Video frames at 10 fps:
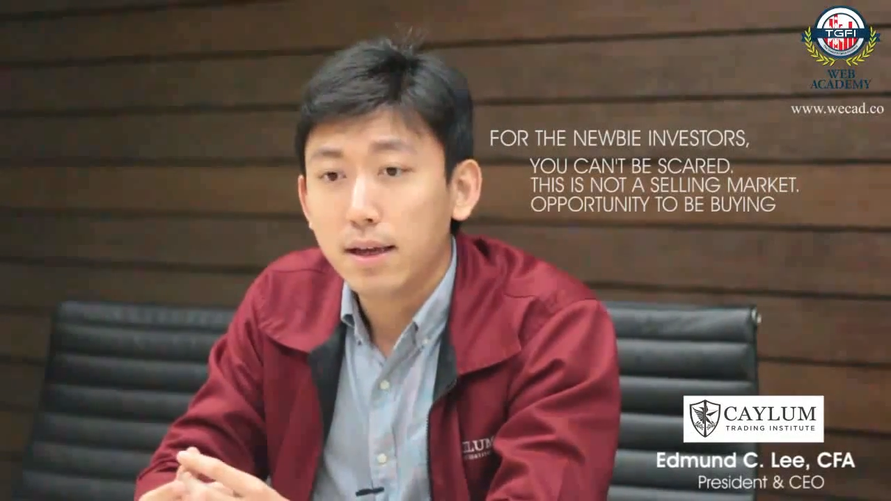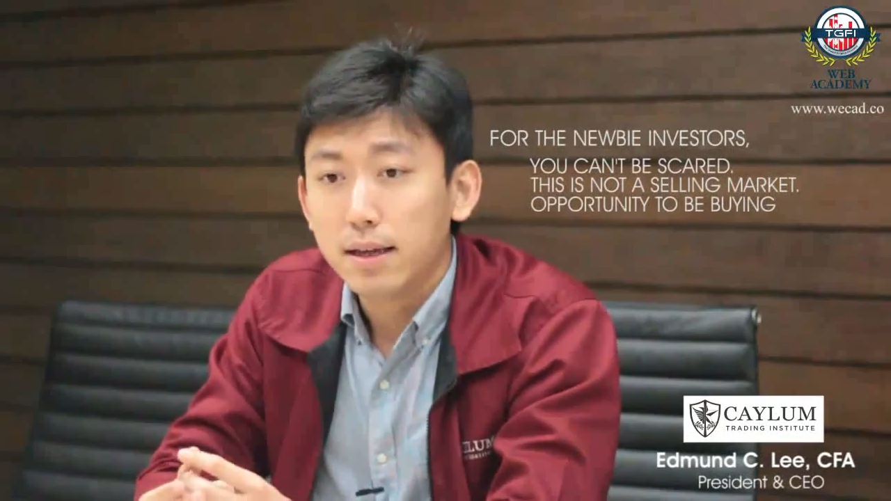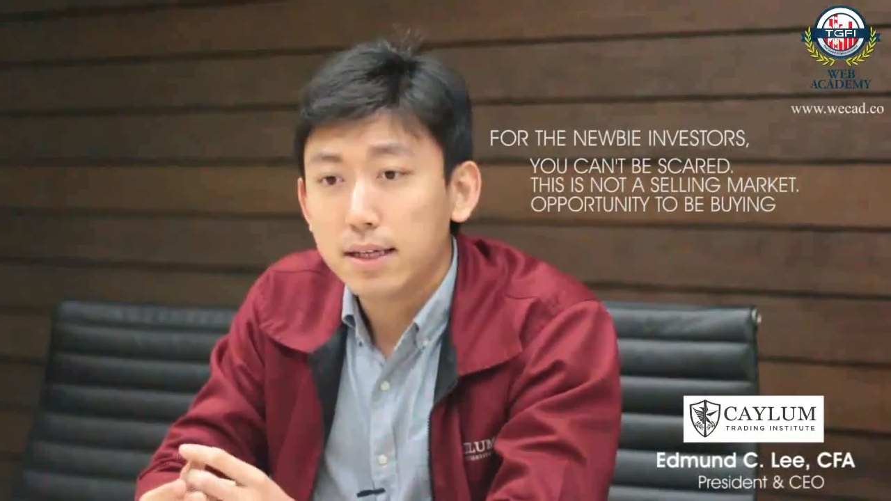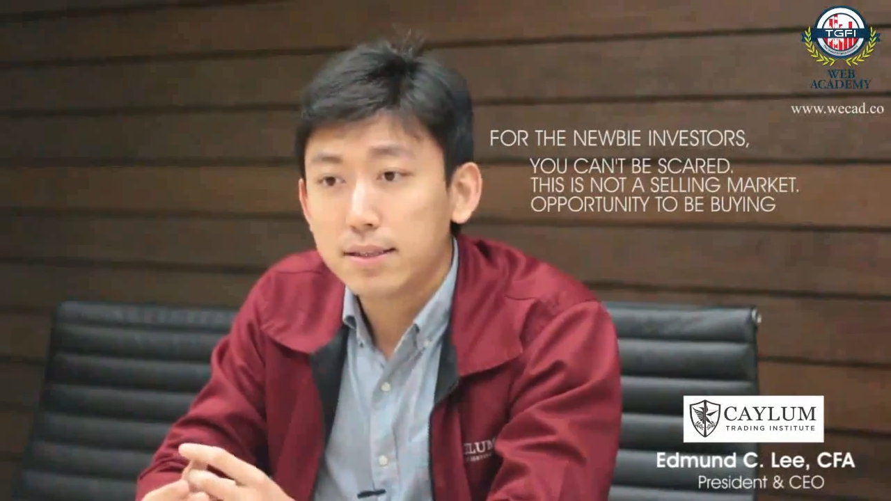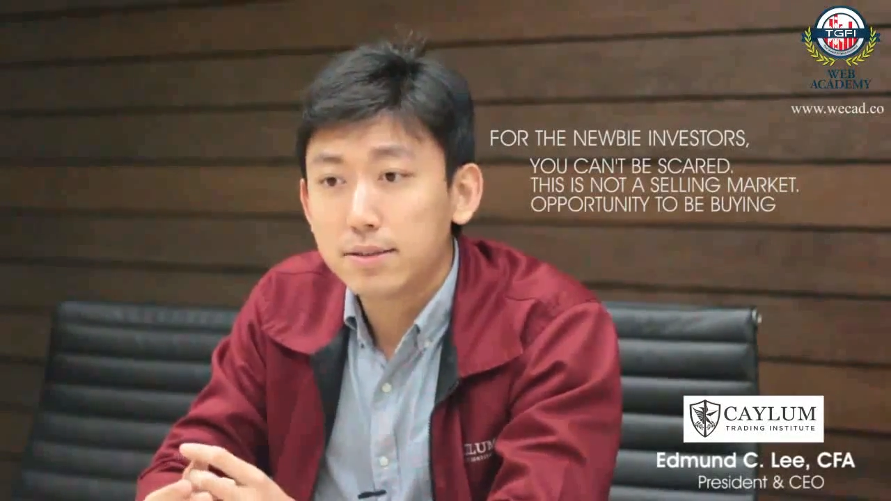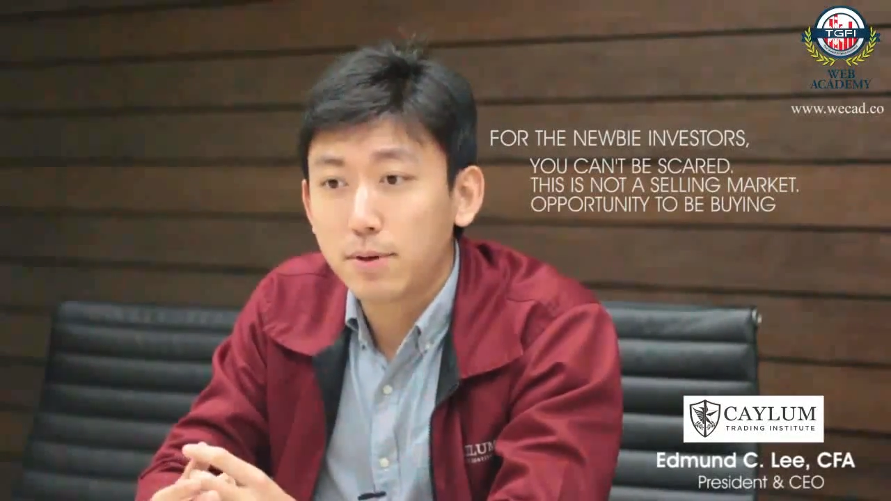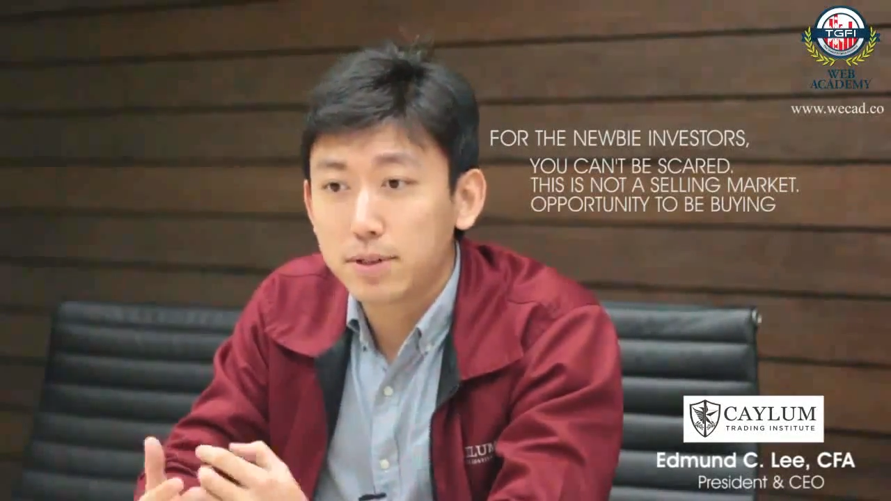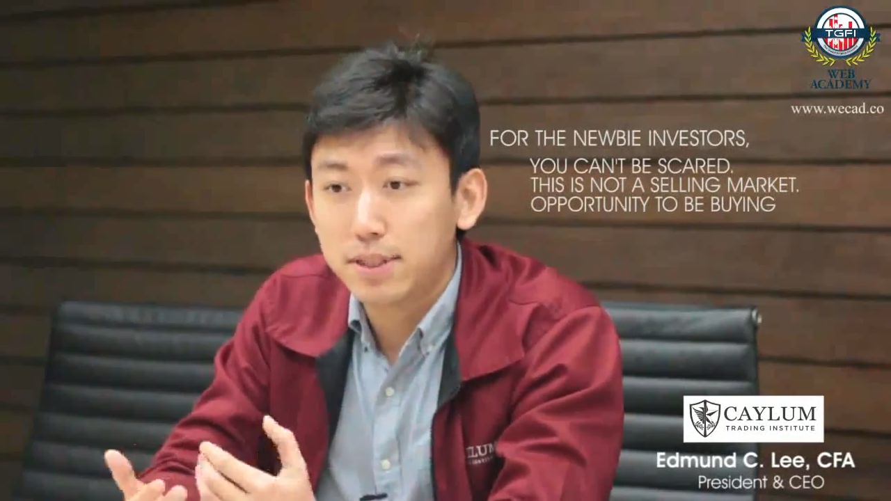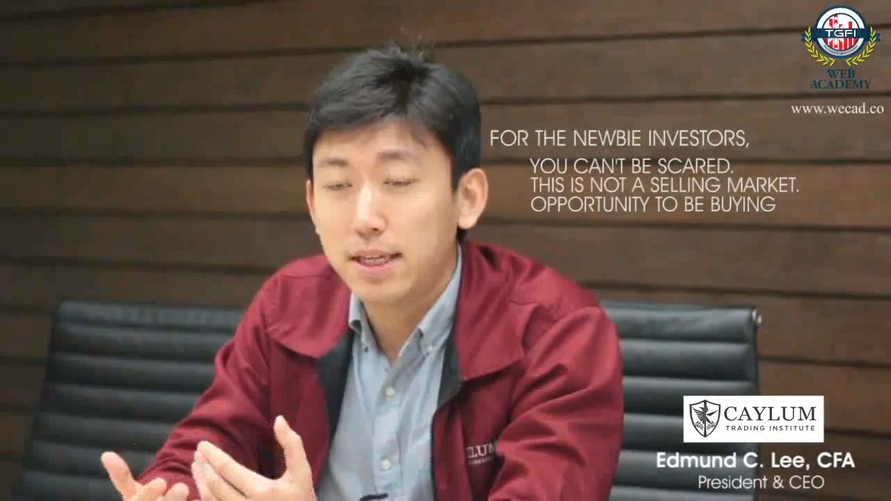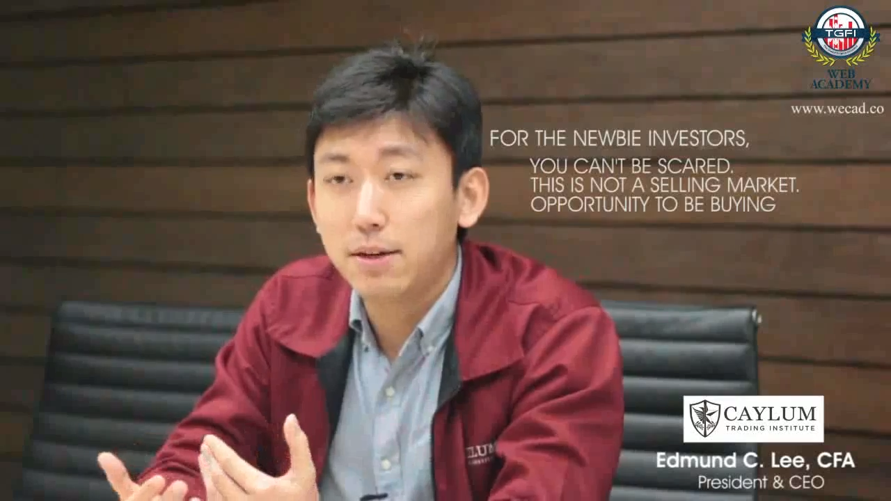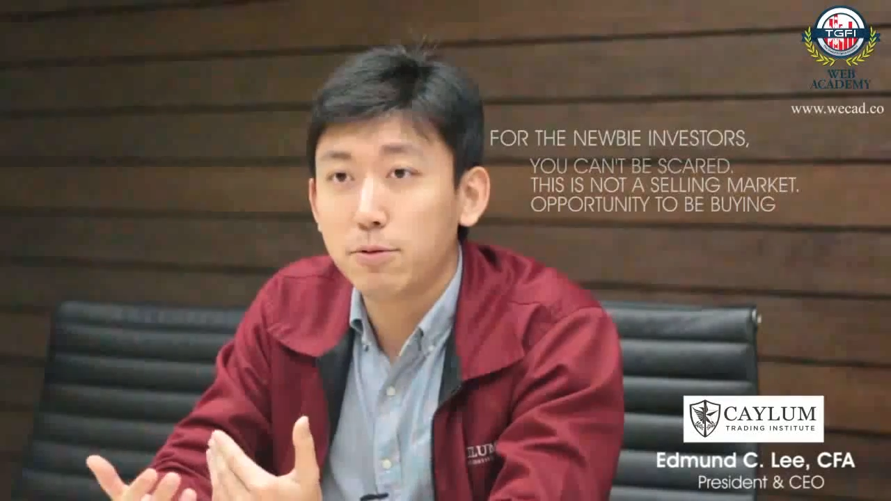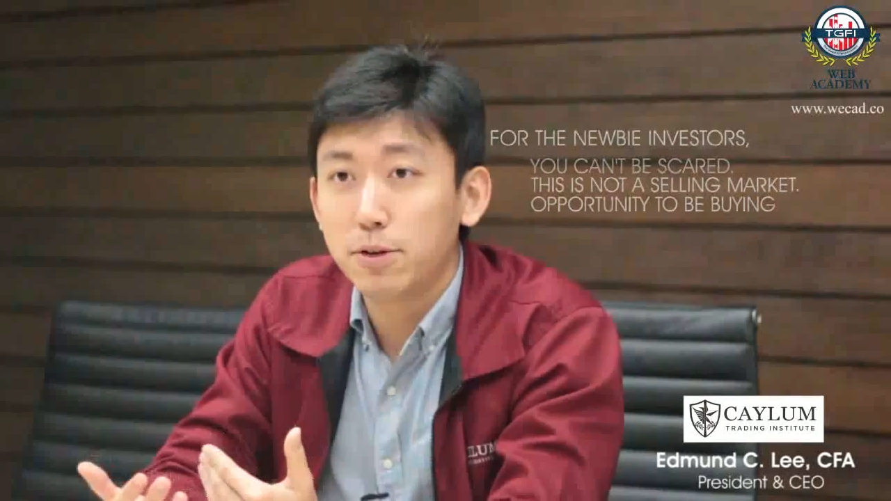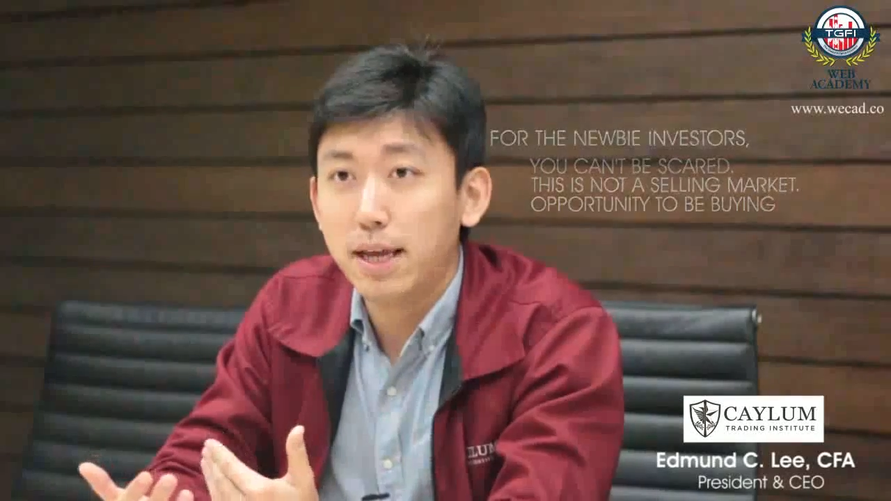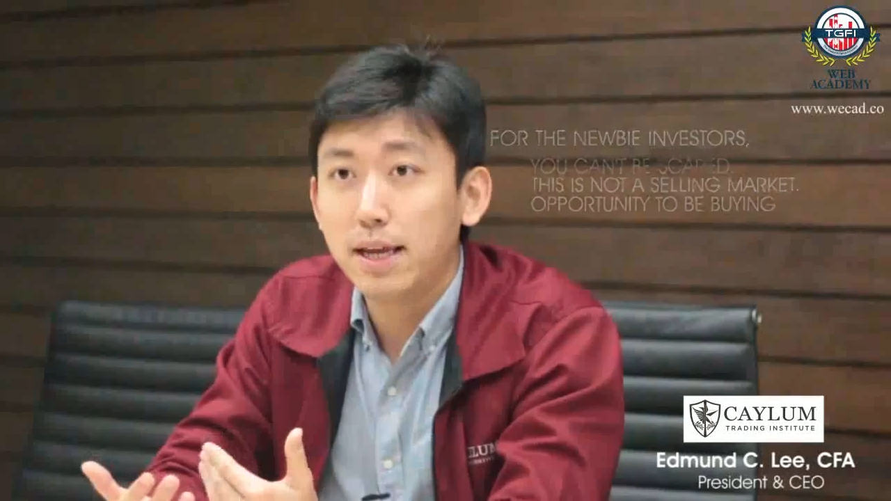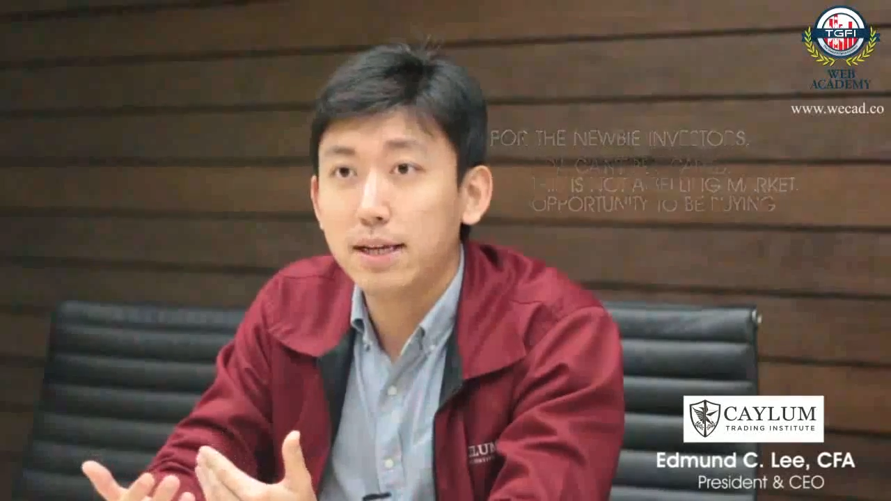Yes, we're seeing
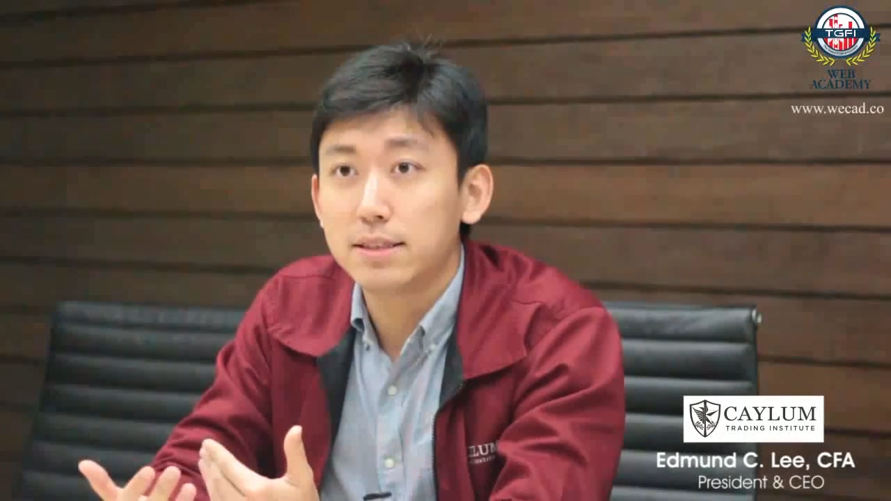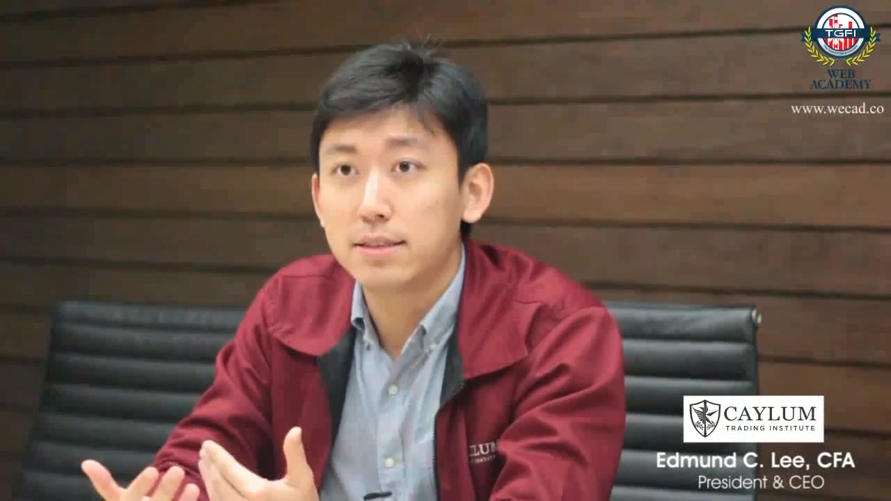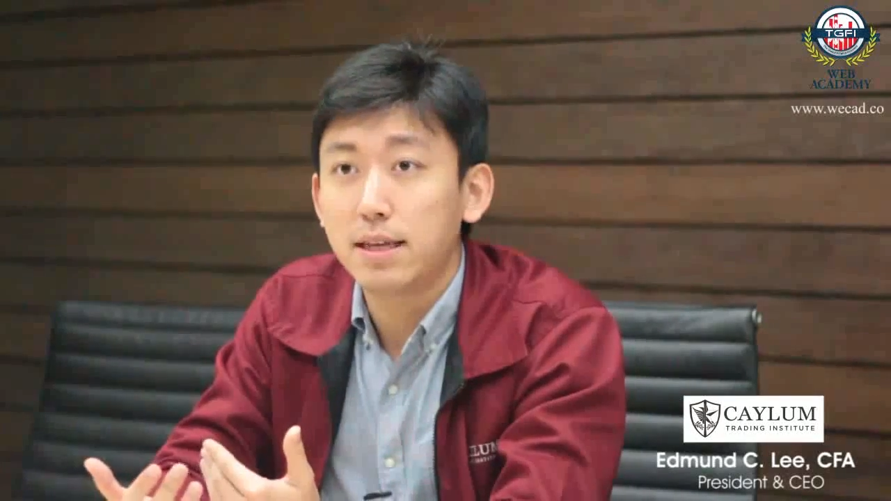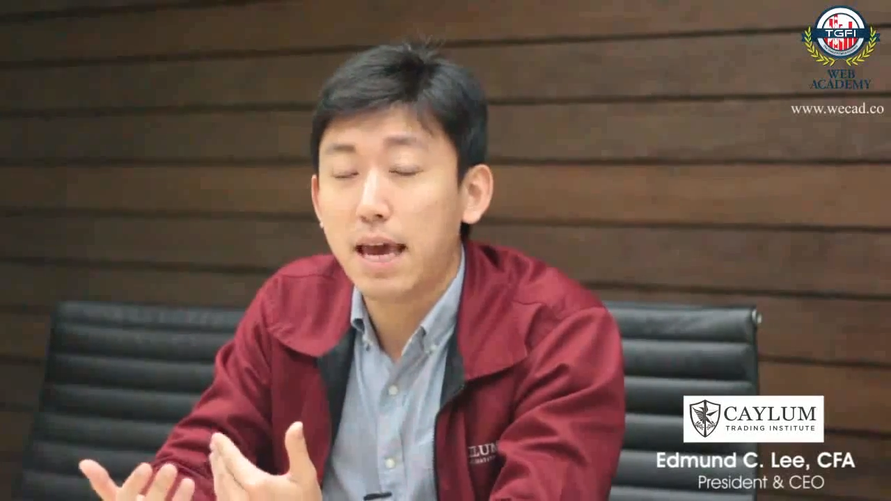today is